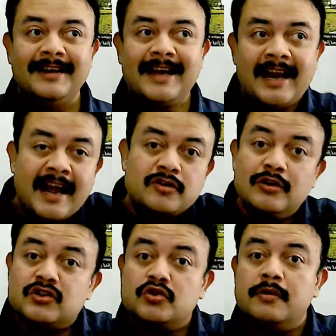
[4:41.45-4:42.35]
can
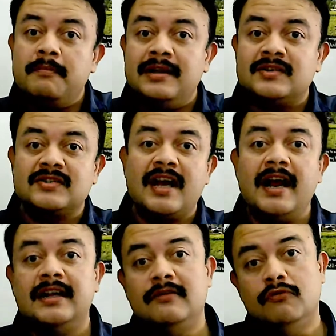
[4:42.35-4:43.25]
actually swim
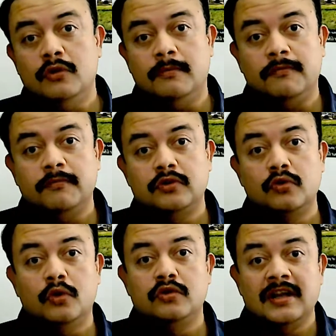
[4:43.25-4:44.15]
inside the womb to
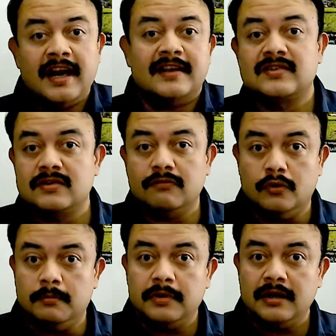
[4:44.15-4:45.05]
go to the next
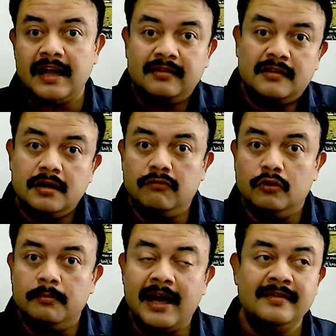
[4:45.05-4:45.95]
womb and third
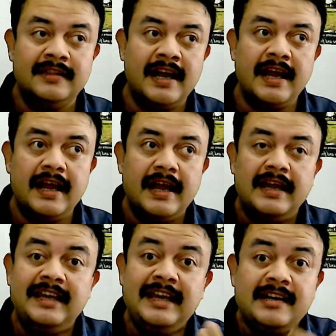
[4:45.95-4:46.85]
womb, and they
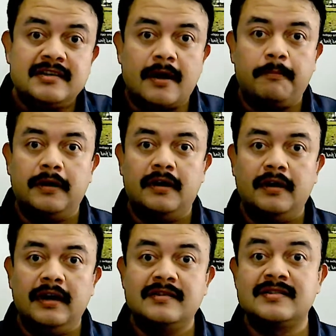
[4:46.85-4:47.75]
eat up
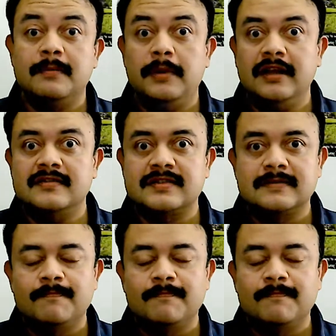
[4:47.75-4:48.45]
its siblings.